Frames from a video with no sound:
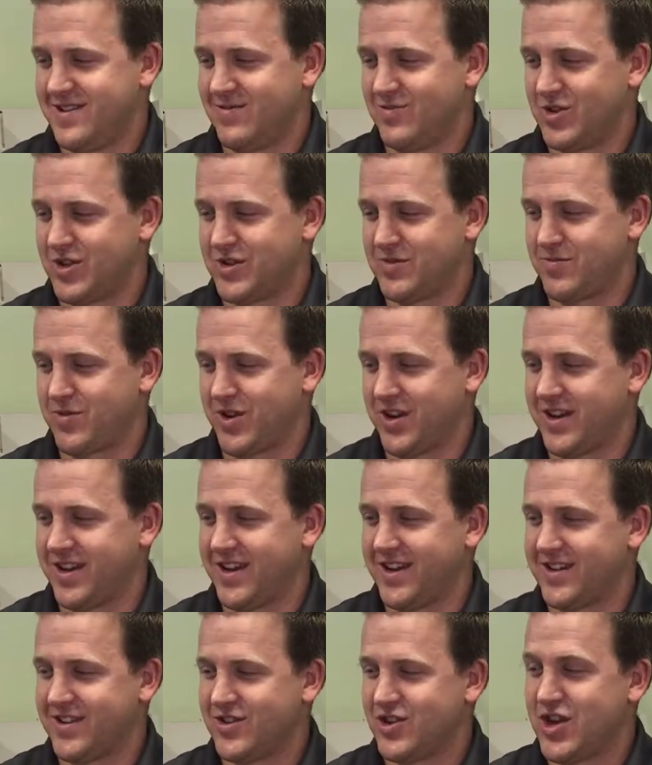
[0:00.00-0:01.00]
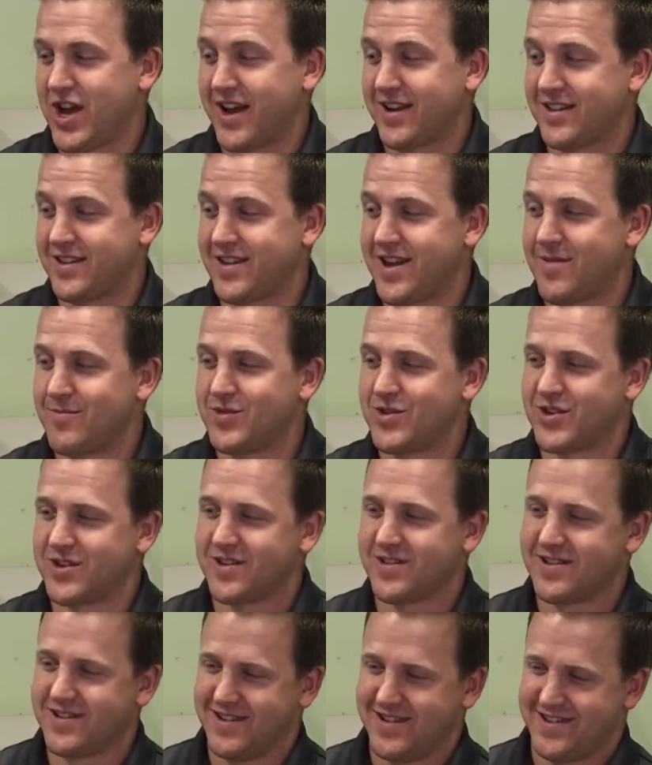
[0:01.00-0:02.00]
which is pretty neat, and check the
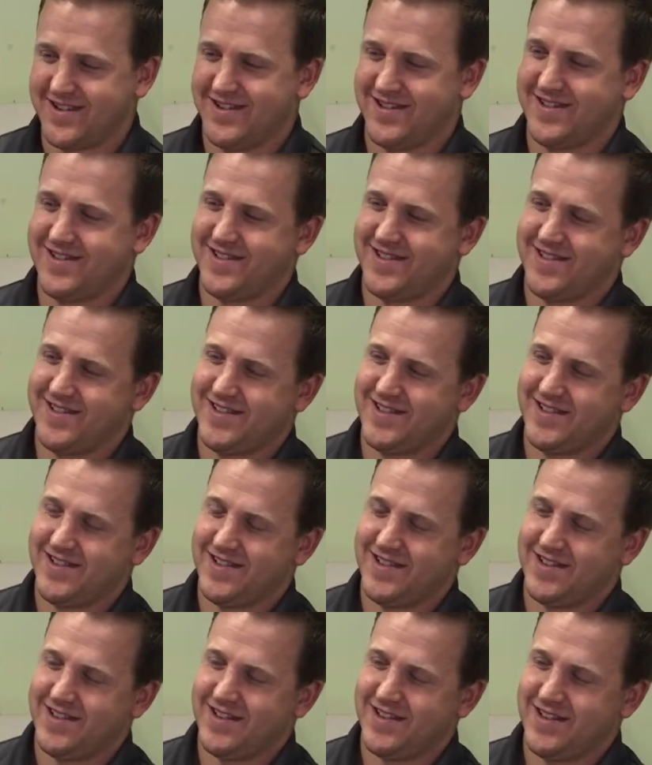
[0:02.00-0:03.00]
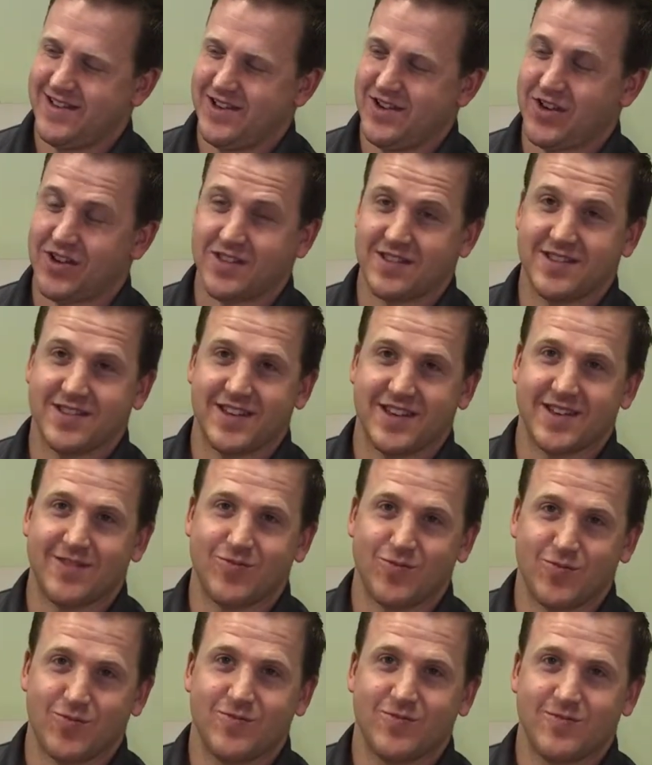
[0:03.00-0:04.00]
temperature. And you can
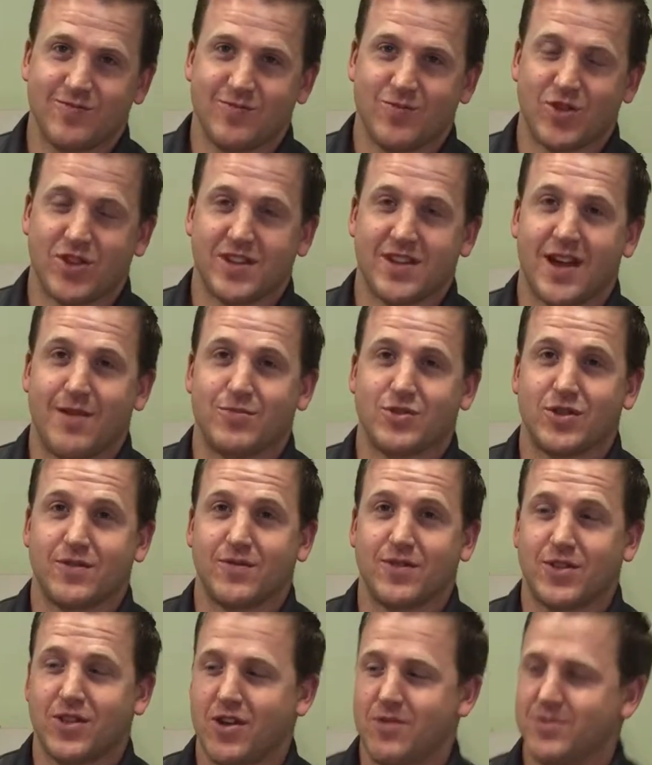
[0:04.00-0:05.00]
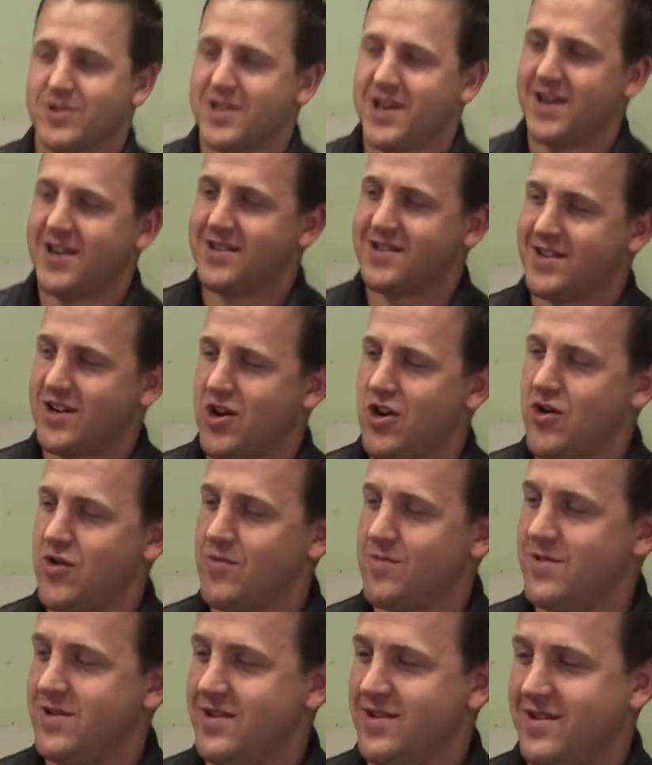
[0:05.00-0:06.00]
see what the temperature of your thermostat is at
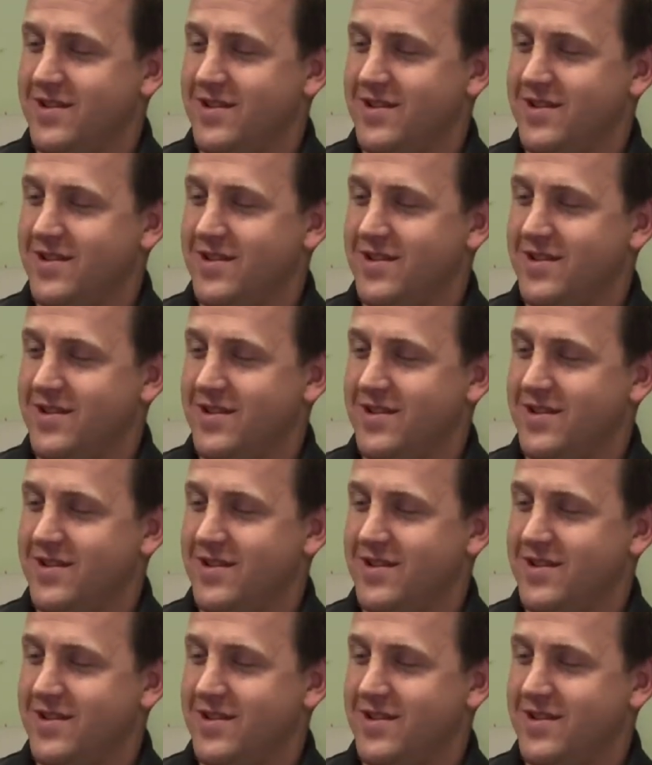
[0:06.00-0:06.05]
home.